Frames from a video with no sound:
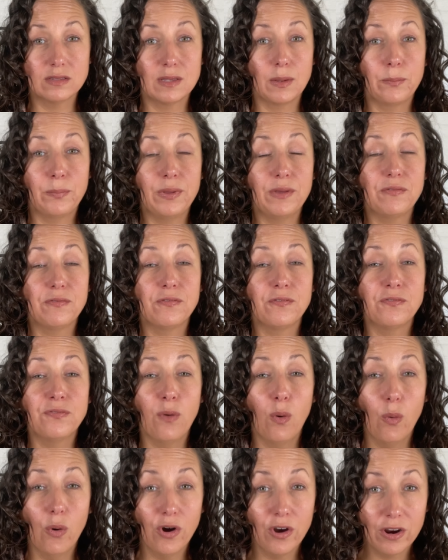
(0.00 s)

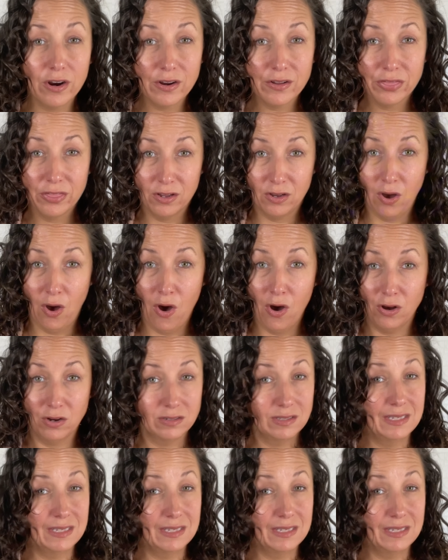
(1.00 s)
before the cars.